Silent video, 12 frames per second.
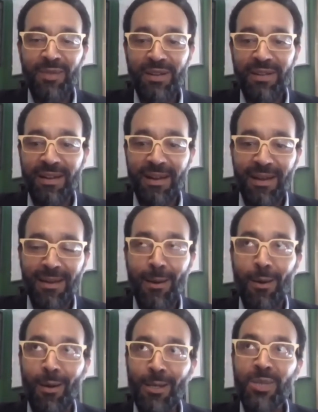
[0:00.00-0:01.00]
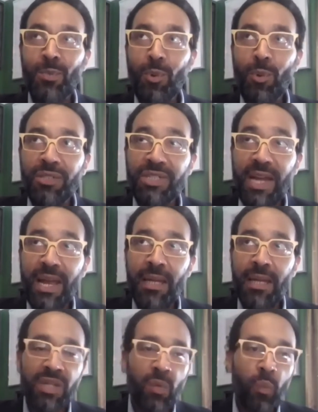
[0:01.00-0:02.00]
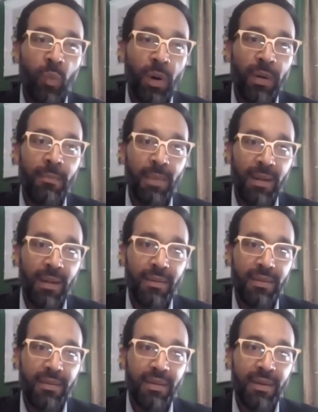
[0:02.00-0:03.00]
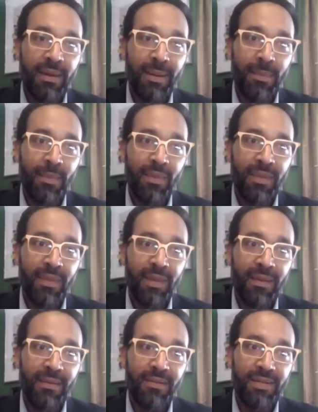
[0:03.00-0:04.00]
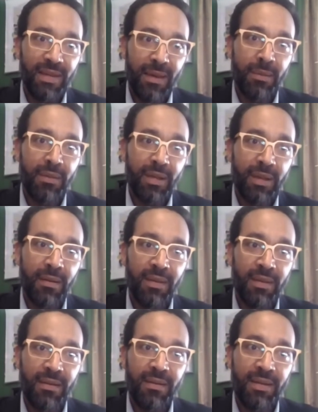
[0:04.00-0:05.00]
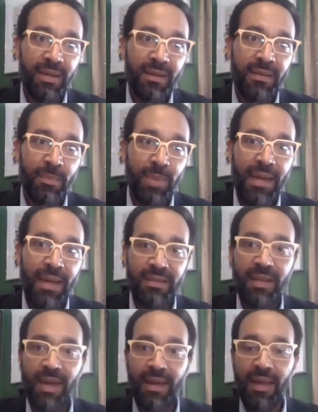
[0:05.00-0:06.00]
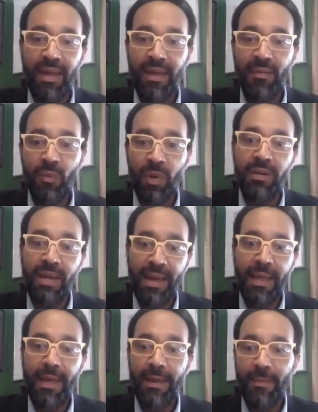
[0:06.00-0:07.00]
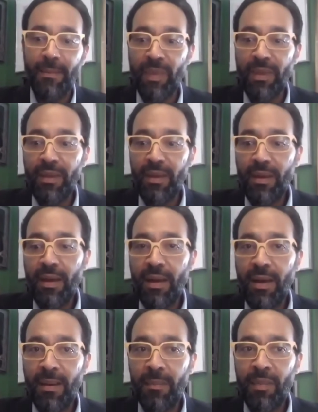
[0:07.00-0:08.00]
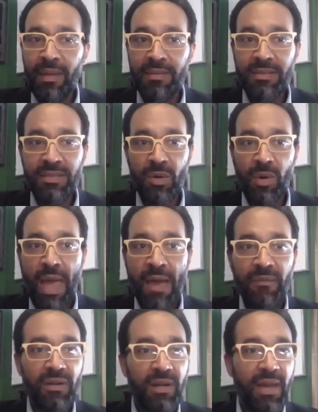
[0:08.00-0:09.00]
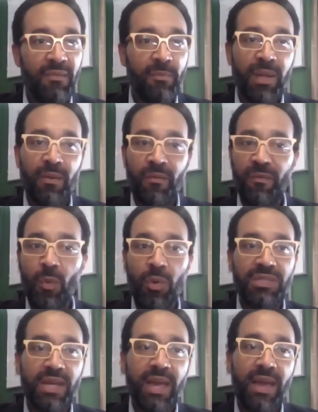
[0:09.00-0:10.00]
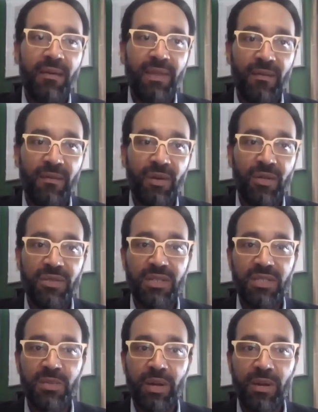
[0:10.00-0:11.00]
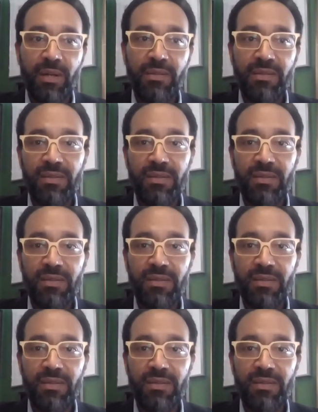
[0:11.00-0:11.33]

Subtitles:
of caused more change in 1 month than to healthcare than it did in the past decade, 1 decade. And so after kind of being forced to have that first experience,